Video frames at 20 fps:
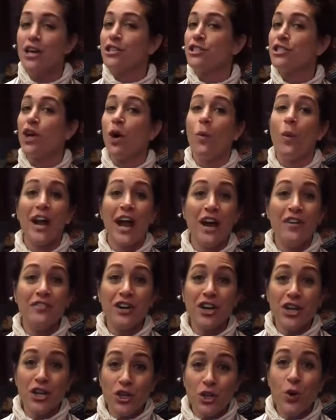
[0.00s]
So
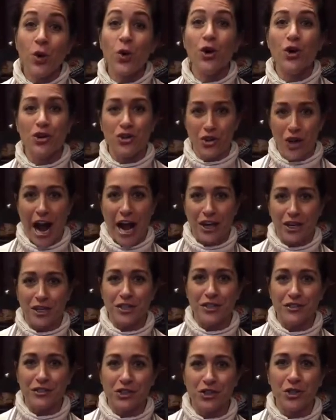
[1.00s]
whatever your
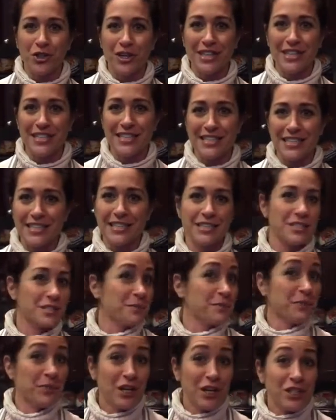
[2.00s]
cracker of choice is,
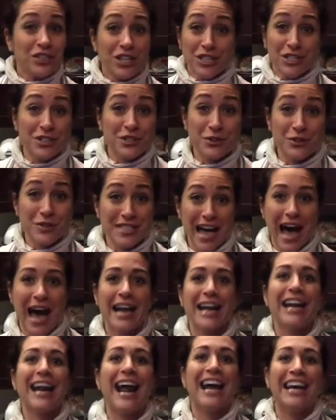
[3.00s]
just use
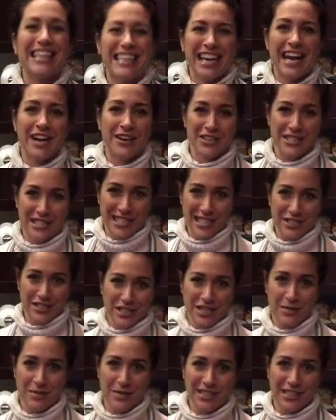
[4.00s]
that, and I guarantee it's
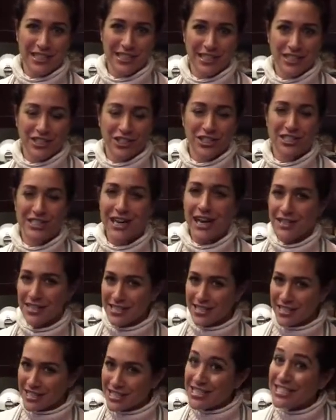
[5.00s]
going to be delicious. Now,
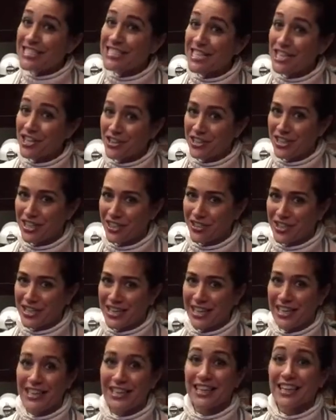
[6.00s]
this is the secret
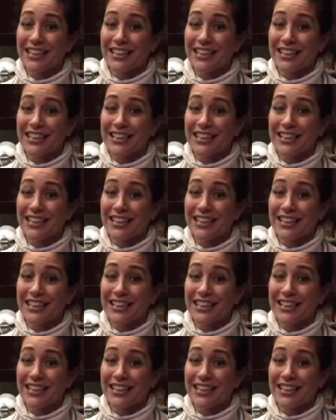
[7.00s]
ingredient.